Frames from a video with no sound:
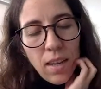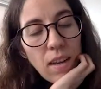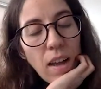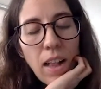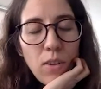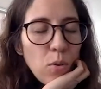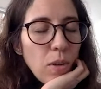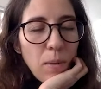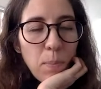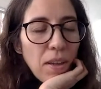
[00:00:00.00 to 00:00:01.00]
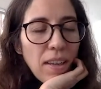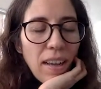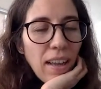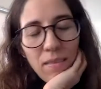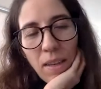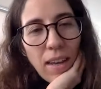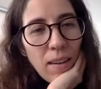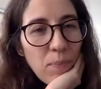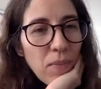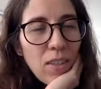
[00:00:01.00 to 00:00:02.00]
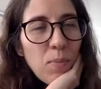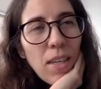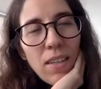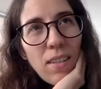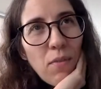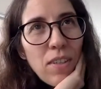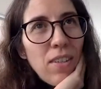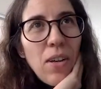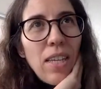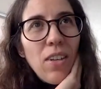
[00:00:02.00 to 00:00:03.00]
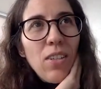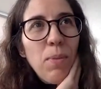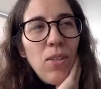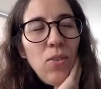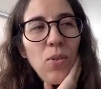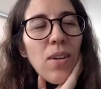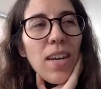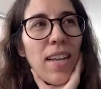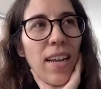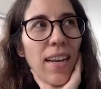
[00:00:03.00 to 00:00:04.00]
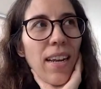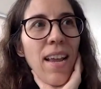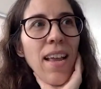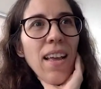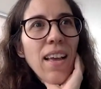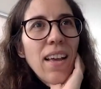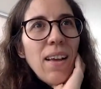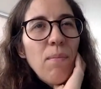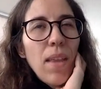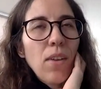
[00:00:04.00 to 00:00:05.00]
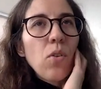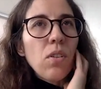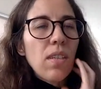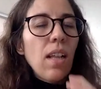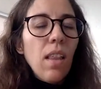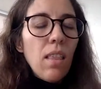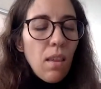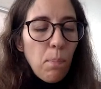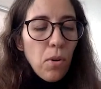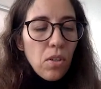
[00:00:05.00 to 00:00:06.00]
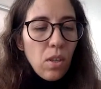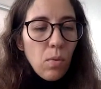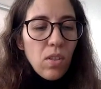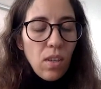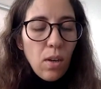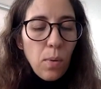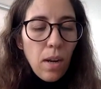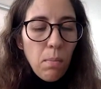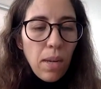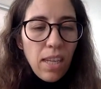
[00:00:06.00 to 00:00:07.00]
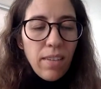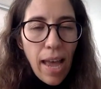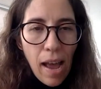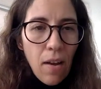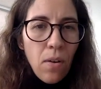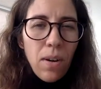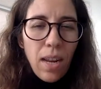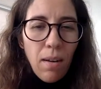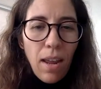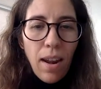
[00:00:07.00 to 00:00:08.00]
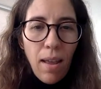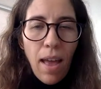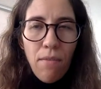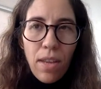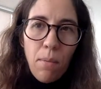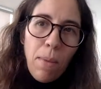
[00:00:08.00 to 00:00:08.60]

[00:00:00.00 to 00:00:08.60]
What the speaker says: I'll do it, but it's because the physio has asked me to do it, and you could tell that the person was incredibly down and having it